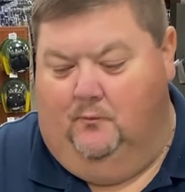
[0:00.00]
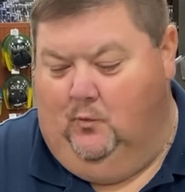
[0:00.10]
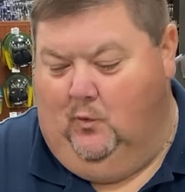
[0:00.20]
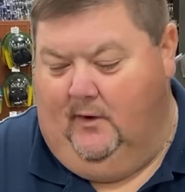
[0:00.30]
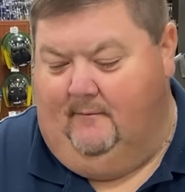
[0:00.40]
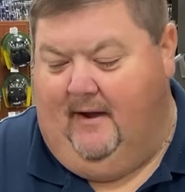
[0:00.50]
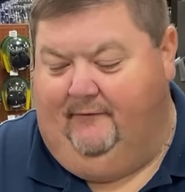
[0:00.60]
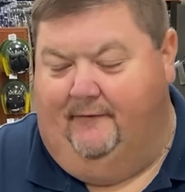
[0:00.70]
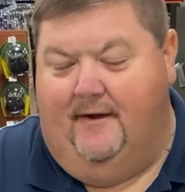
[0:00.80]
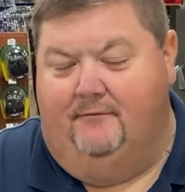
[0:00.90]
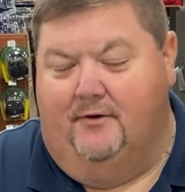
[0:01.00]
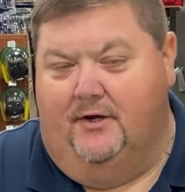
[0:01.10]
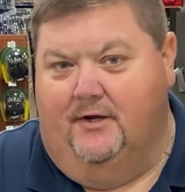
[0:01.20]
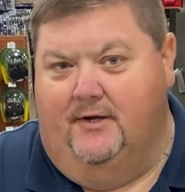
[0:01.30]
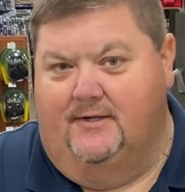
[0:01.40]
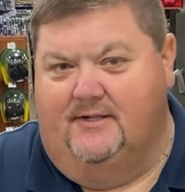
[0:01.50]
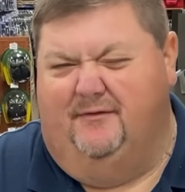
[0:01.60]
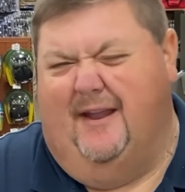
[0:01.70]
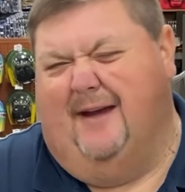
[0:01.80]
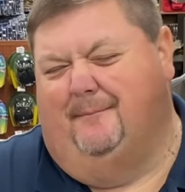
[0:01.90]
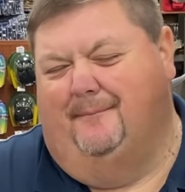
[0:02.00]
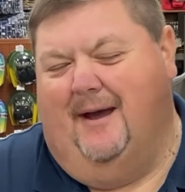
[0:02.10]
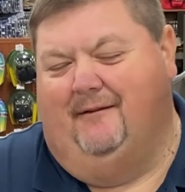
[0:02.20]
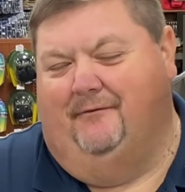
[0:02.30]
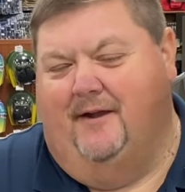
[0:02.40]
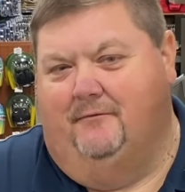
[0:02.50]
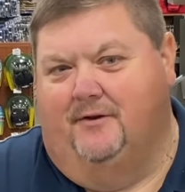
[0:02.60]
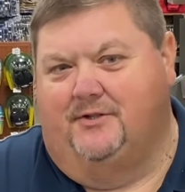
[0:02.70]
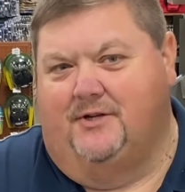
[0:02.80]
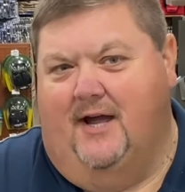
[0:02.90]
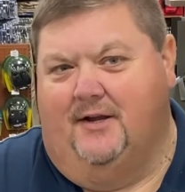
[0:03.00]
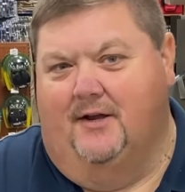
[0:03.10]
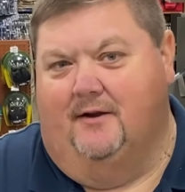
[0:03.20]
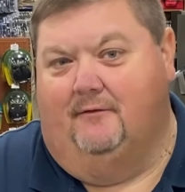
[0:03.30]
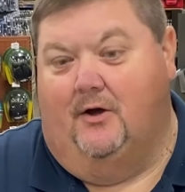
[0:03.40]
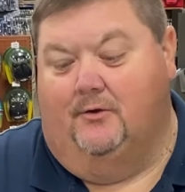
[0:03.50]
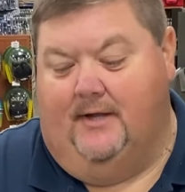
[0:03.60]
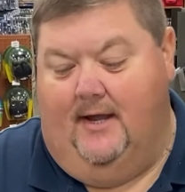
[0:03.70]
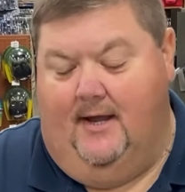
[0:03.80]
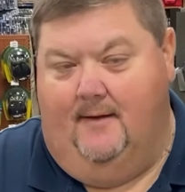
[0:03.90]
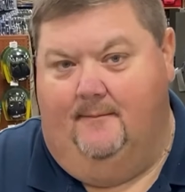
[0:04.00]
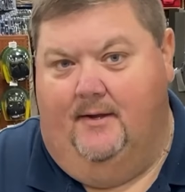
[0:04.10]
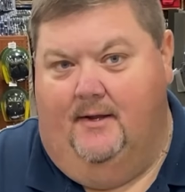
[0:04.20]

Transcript: one of my favorite guns, if not my favorite shotgun of all time.